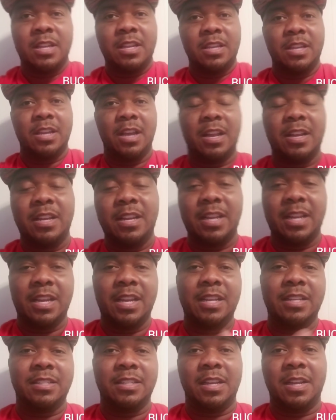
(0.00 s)
Y'all need to
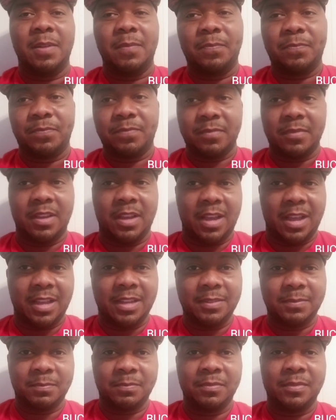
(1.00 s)
ease up, all
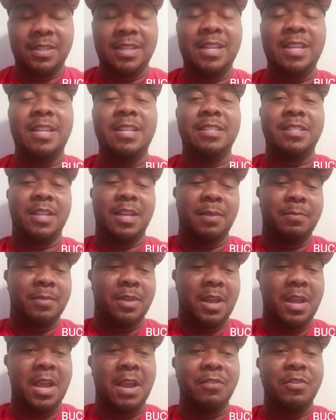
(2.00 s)
right? Ease up.
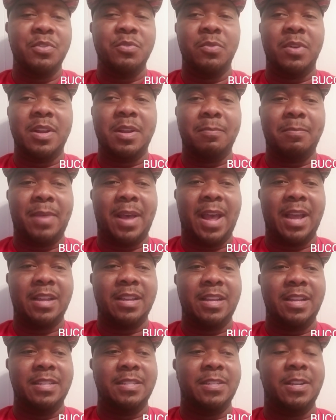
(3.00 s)
Not every running
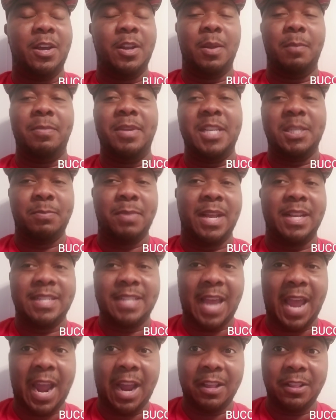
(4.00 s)
back is gonna be
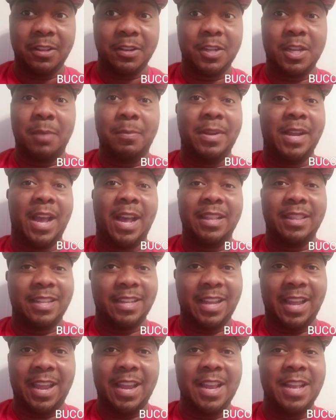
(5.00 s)
spectacular coming out the
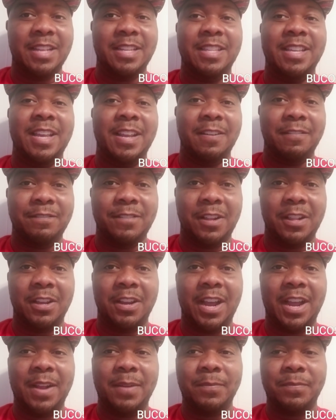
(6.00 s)
gate into the NFL, all
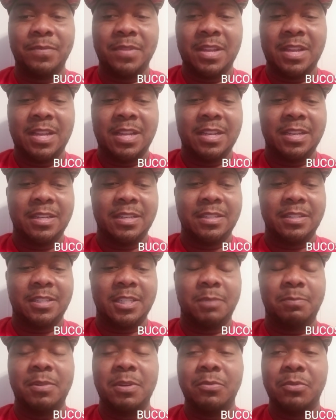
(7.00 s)
right?
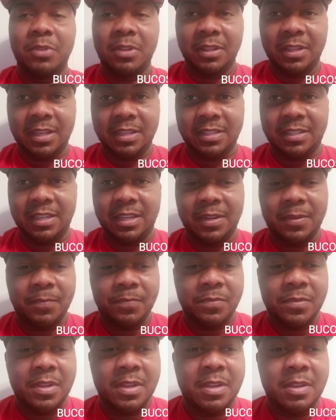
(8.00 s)
Just be realistic.
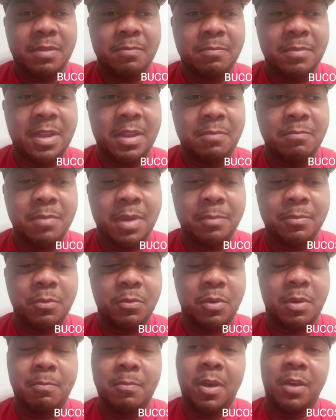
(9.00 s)
I mean, remember
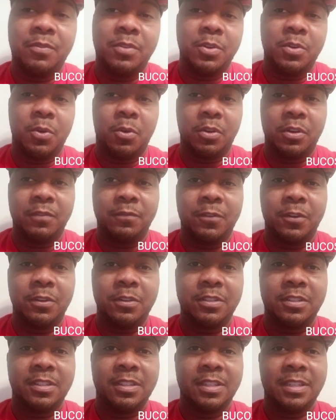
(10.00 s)
when Melvin Gordon
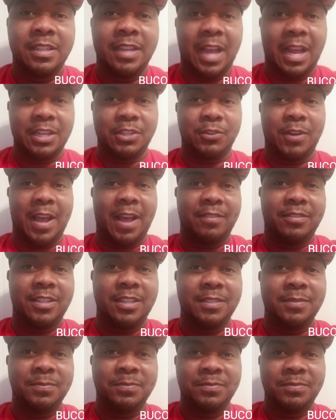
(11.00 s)
first got
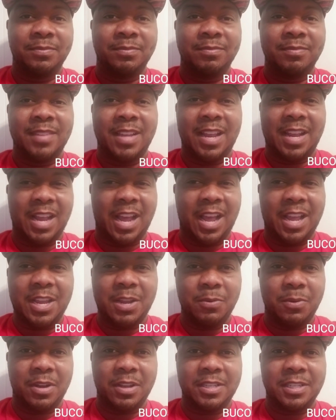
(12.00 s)
drafted and how
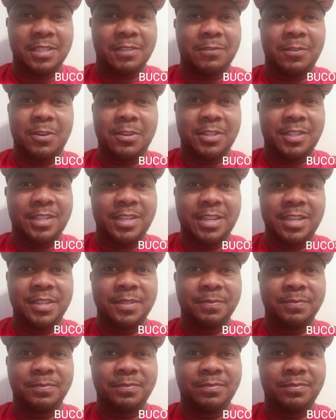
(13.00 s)
he was his first year?